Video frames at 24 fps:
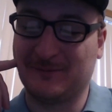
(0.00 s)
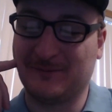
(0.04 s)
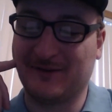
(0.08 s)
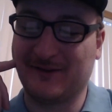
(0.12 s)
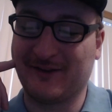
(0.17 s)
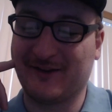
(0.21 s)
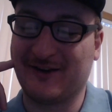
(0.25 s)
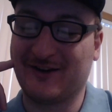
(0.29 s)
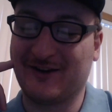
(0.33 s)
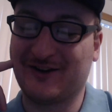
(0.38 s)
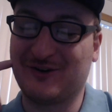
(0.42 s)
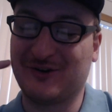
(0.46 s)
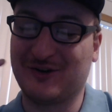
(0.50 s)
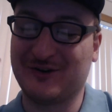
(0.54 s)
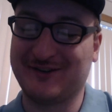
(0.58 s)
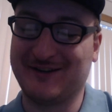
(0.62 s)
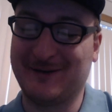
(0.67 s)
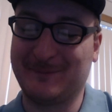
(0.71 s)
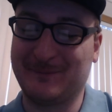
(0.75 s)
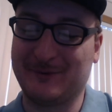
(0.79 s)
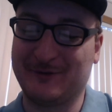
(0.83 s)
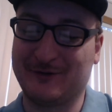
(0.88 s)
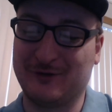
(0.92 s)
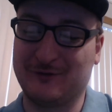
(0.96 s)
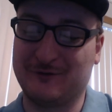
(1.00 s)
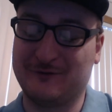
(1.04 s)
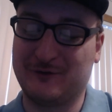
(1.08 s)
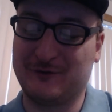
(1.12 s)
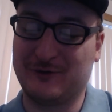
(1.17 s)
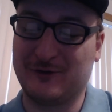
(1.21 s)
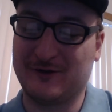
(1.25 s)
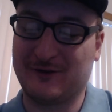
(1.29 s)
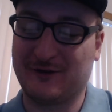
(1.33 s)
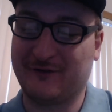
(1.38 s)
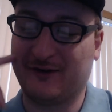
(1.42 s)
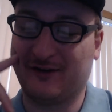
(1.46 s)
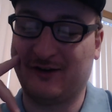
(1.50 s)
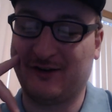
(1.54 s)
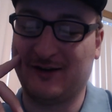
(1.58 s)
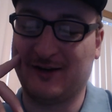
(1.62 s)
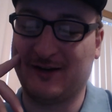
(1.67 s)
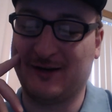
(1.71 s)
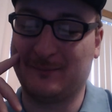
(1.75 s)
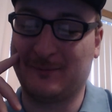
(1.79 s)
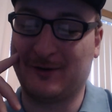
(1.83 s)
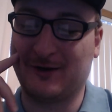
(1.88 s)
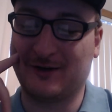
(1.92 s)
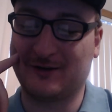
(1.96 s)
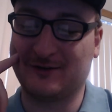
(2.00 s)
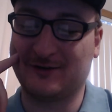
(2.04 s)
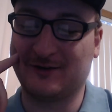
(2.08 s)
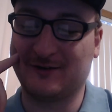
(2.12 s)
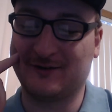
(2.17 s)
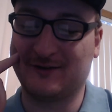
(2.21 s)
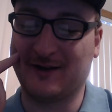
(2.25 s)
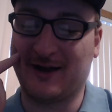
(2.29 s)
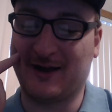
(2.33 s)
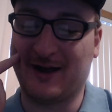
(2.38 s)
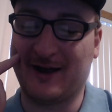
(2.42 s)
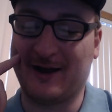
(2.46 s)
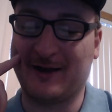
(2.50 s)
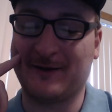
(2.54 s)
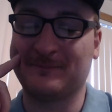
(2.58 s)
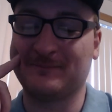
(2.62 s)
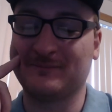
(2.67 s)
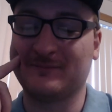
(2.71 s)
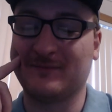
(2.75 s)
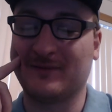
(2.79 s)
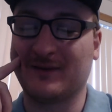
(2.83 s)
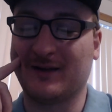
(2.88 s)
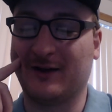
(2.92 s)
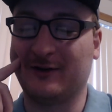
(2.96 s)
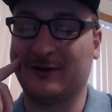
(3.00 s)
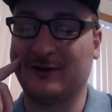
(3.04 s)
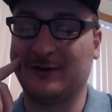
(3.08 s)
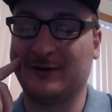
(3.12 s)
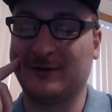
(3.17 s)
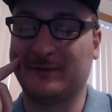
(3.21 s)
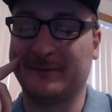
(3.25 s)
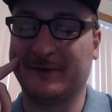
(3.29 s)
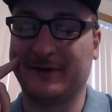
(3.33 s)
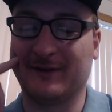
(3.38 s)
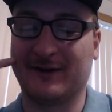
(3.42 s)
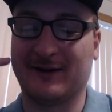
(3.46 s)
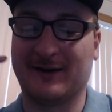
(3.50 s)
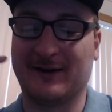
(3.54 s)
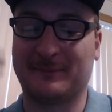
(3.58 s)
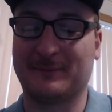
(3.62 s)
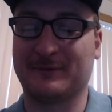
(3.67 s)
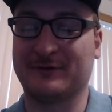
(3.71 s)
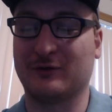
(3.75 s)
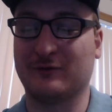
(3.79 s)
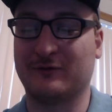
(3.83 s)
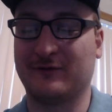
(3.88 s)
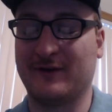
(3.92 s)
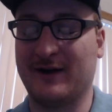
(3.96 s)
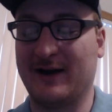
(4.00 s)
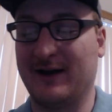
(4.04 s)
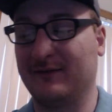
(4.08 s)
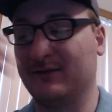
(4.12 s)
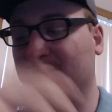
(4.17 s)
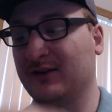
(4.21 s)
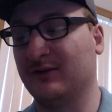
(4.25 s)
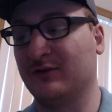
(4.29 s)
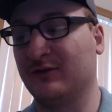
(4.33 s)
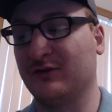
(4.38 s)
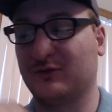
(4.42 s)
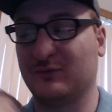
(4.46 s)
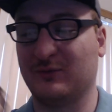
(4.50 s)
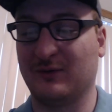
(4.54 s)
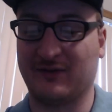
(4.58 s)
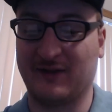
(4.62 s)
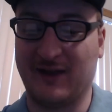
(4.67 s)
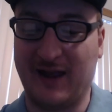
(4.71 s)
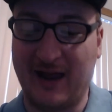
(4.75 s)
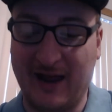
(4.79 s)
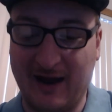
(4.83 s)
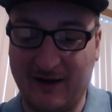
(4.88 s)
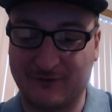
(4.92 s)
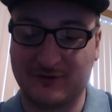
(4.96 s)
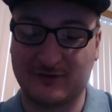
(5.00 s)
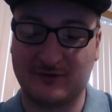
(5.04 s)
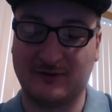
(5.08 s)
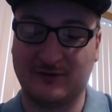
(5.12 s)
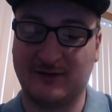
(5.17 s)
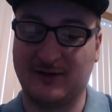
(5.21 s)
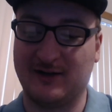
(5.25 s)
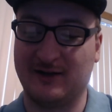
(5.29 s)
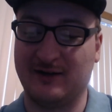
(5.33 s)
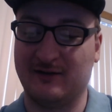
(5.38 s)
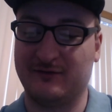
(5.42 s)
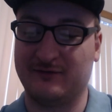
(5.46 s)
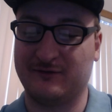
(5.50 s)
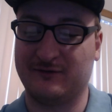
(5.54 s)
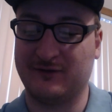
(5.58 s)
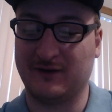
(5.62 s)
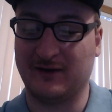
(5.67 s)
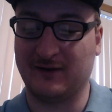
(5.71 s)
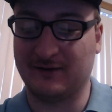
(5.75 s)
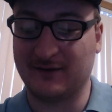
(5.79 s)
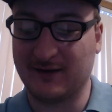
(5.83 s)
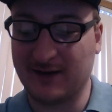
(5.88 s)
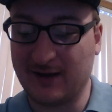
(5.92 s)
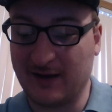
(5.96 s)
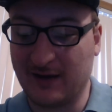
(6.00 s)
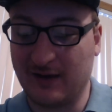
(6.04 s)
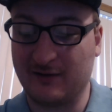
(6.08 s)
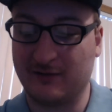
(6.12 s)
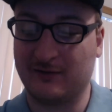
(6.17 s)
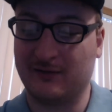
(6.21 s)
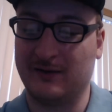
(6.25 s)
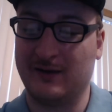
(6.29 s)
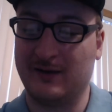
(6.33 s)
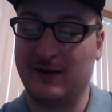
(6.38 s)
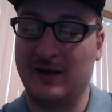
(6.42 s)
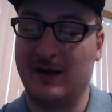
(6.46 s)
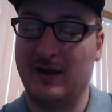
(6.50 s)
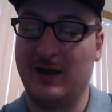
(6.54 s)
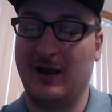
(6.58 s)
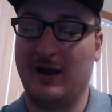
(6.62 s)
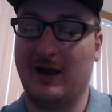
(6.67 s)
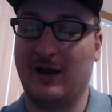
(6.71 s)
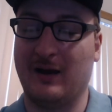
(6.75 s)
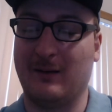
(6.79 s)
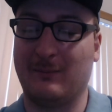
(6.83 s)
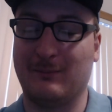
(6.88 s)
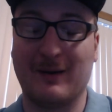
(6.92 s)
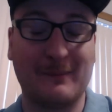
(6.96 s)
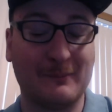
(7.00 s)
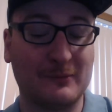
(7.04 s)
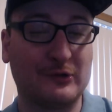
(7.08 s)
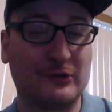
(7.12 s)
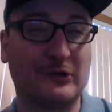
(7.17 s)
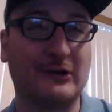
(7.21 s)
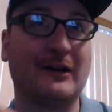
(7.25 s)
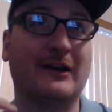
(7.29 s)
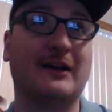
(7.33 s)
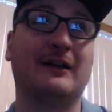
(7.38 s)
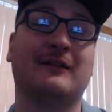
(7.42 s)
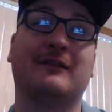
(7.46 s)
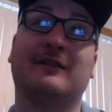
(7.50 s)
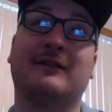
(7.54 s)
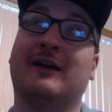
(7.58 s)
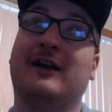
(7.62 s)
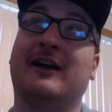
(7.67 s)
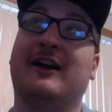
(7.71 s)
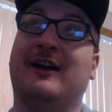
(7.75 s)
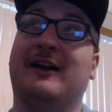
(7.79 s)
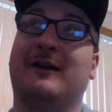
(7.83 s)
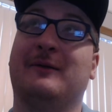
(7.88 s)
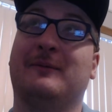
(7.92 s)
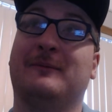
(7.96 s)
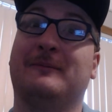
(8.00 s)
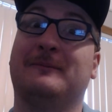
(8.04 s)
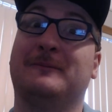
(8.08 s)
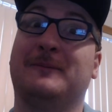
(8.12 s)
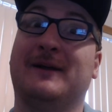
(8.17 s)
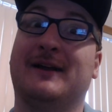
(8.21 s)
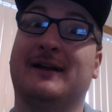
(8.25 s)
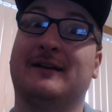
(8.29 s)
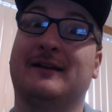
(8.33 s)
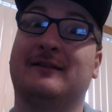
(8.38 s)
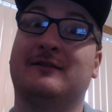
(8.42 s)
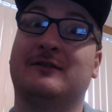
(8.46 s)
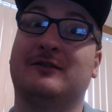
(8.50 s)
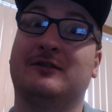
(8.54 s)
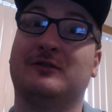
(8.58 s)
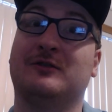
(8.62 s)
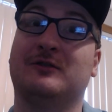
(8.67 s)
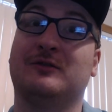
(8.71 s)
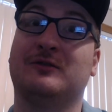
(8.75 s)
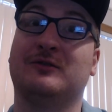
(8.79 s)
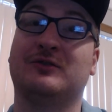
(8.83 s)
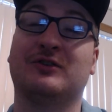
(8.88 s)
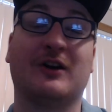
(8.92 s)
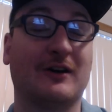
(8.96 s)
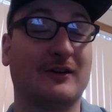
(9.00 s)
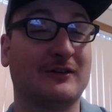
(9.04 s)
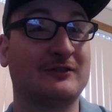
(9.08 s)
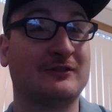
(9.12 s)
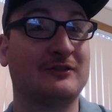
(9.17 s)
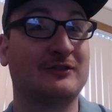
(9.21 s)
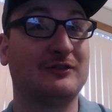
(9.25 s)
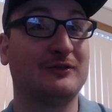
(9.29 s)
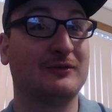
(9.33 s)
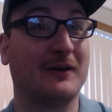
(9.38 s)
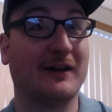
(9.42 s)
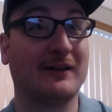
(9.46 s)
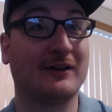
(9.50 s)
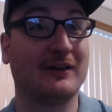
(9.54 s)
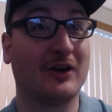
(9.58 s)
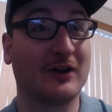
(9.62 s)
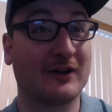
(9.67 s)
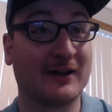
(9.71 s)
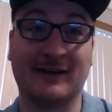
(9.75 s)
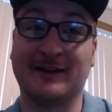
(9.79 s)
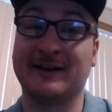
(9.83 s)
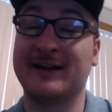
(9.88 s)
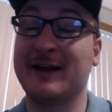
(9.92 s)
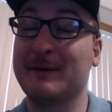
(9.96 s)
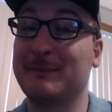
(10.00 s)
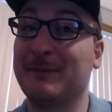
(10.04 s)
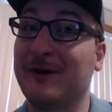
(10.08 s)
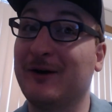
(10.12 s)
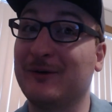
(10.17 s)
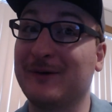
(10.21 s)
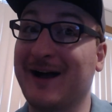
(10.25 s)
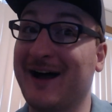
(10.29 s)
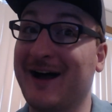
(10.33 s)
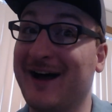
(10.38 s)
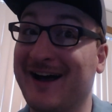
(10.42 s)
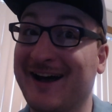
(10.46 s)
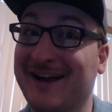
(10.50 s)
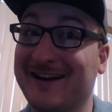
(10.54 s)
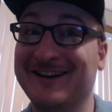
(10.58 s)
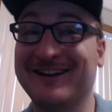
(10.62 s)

and then of course in episode four at the very end, Mark does die. Um, and then episode five deals with the afterlife and death and memories, and we get to talk to a talking hippo god.